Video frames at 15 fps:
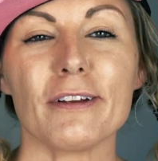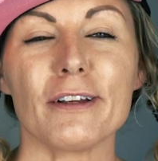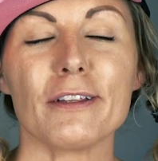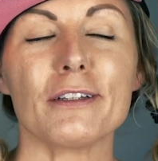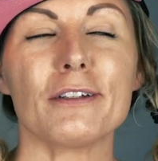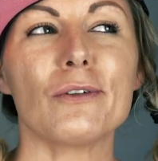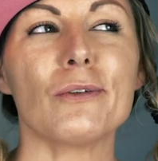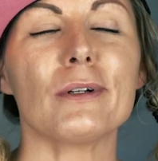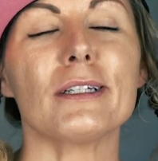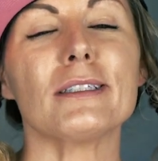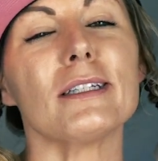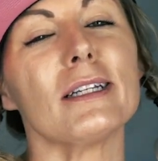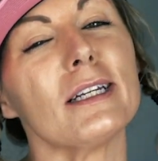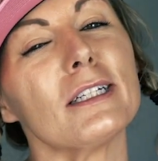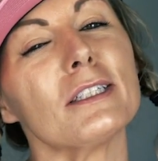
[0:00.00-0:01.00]
of
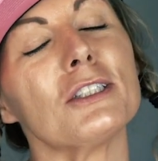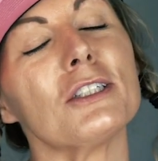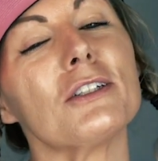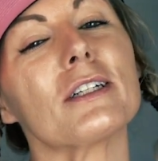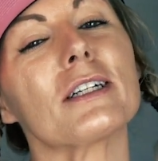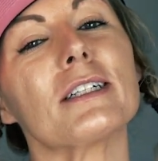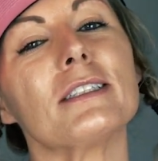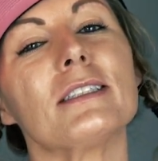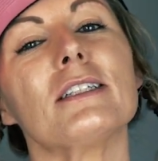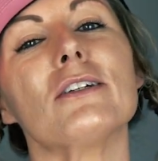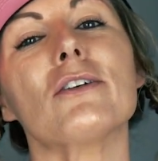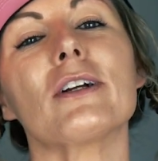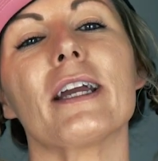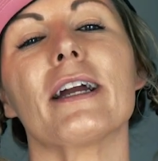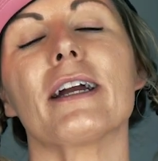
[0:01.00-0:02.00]
Illinois issued a
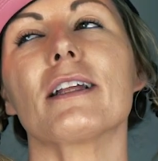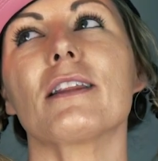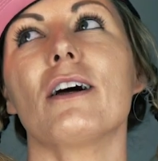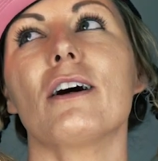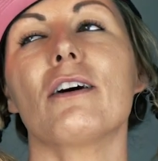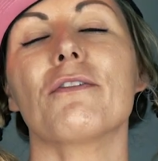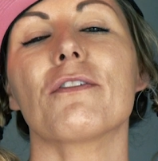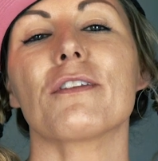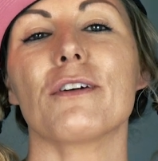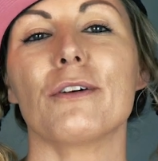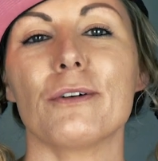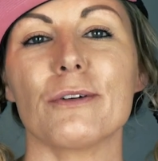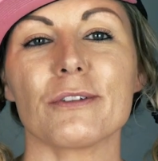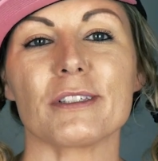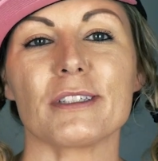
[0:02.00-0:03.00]
concealed carry law for the
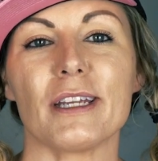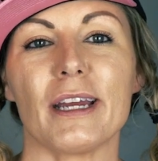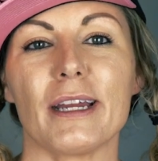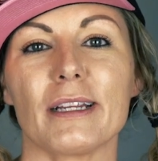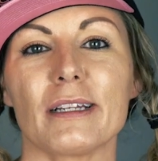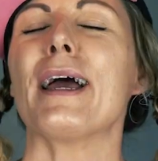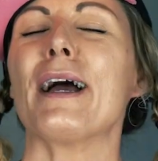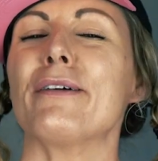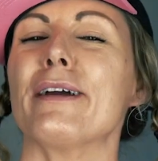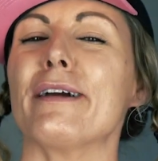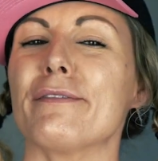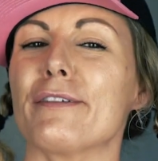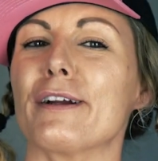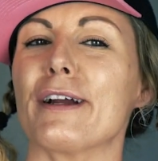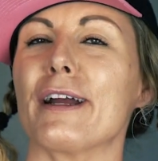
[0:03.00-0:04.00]
whole state.
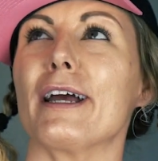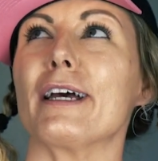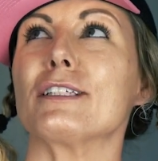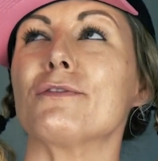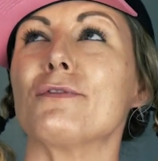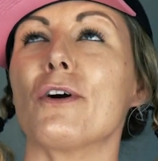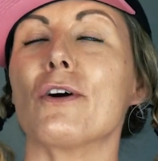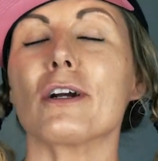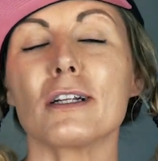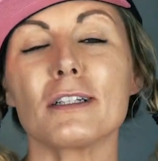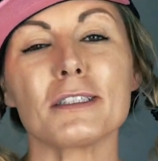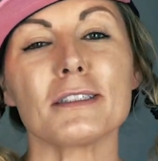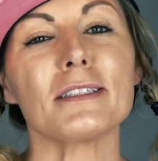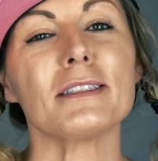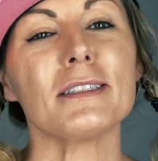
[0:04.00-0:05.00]
However, as far
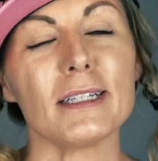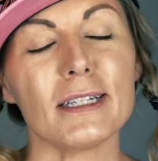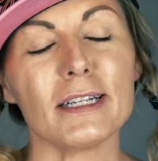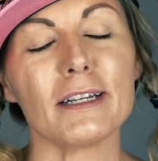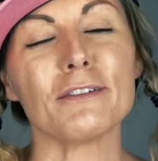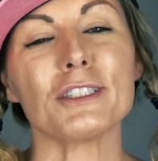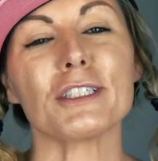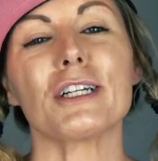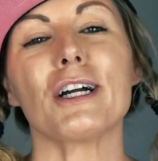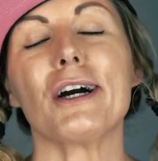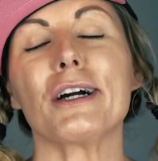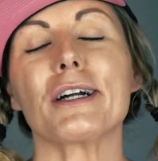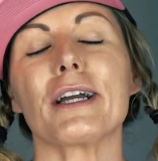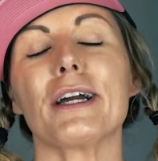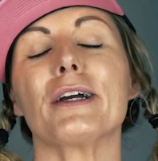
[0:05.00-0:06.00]
as the city of
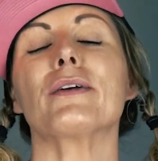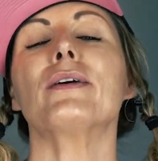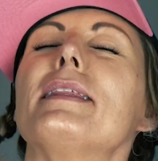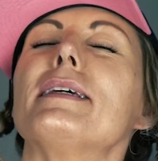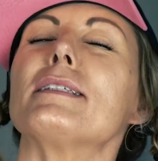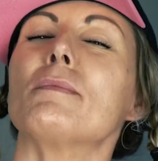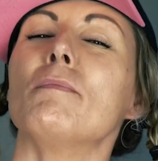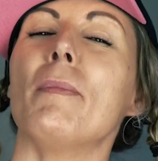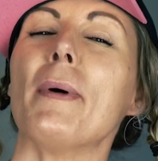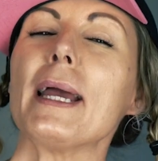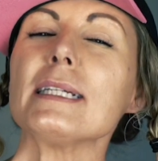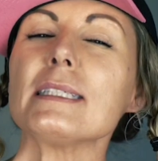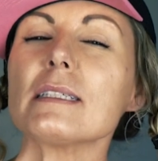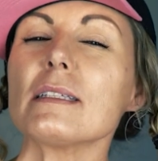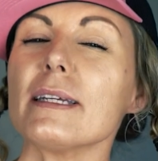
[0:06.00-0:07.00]
Chicago, this
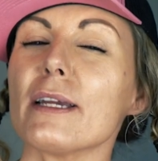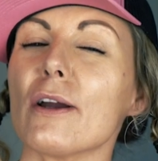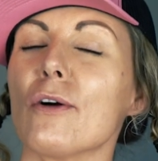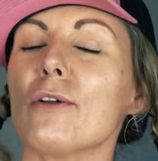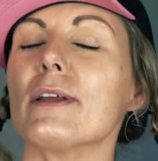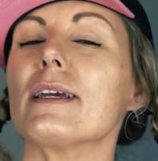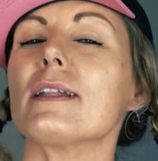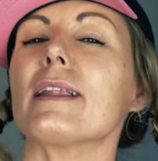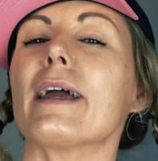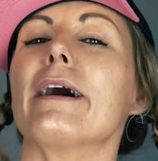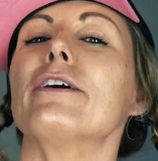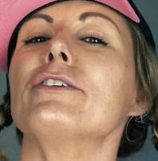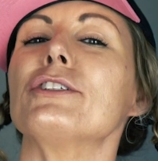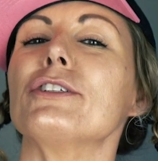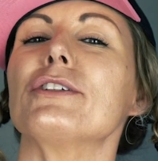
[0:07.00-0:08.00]
basically only
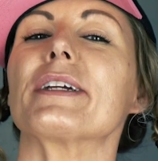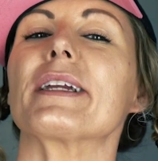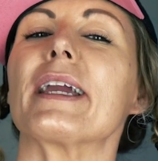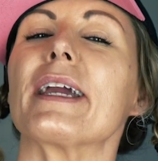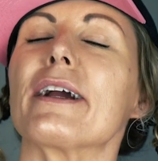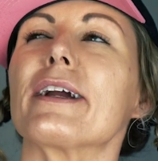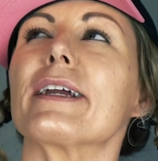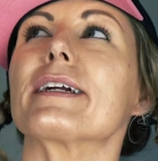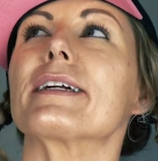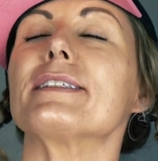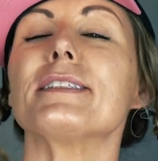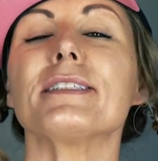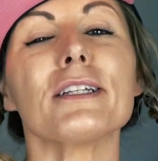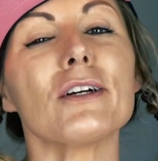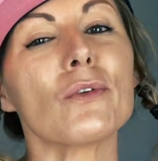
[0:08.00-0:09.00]
allows you to carry a
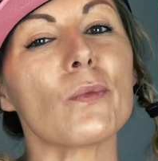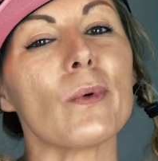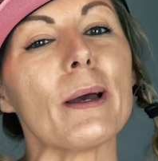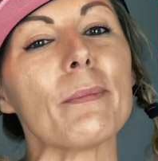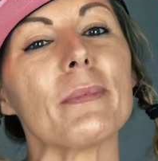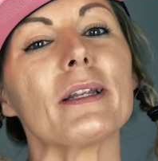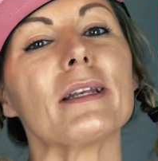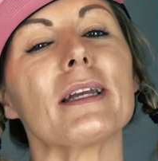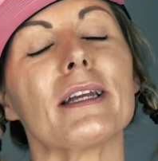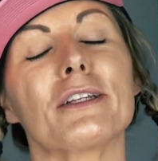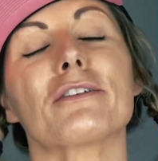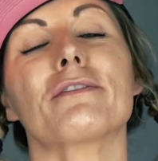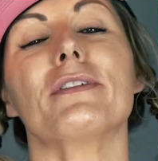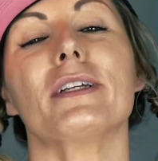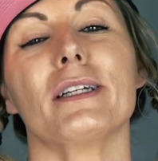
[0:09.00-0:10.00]
concealed weapon in
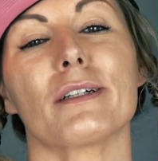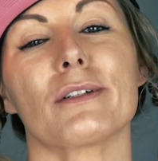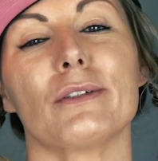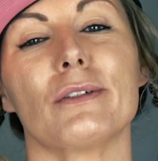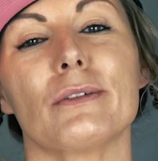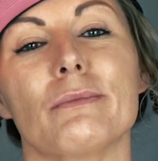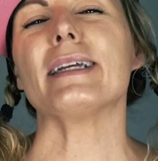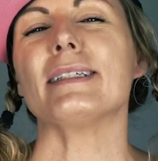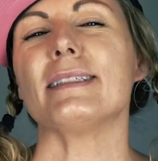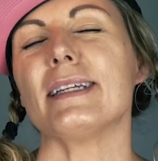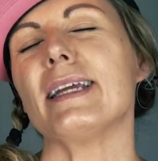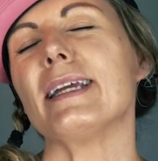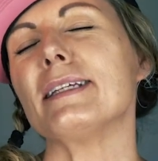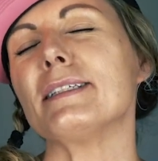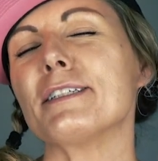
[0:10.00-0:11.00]
your vehicle. It's
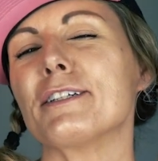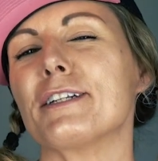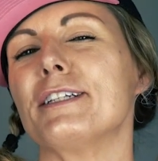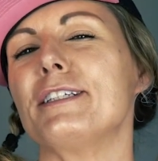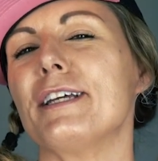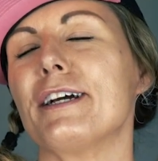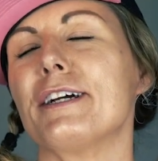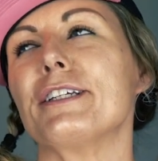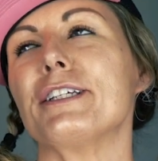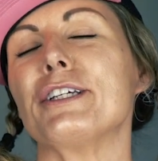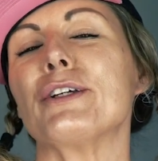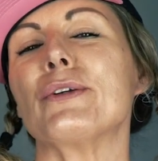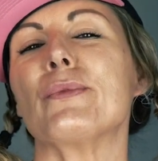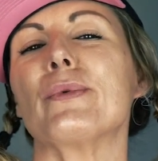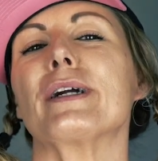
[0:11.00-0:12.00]
easier to tell
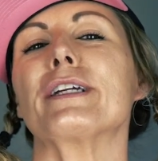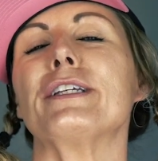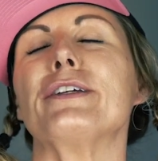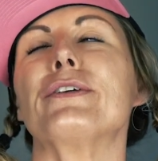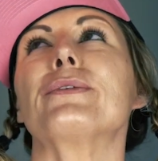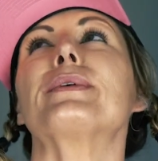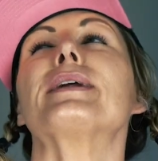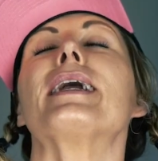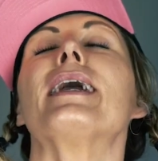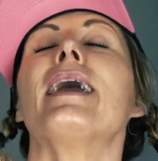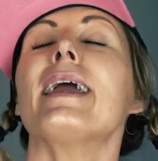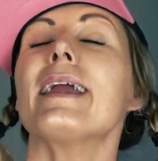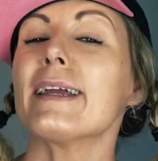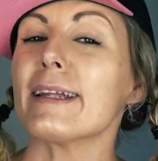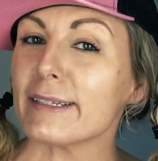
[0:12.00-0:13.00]
you where you
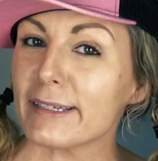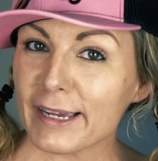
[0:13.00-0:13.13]
can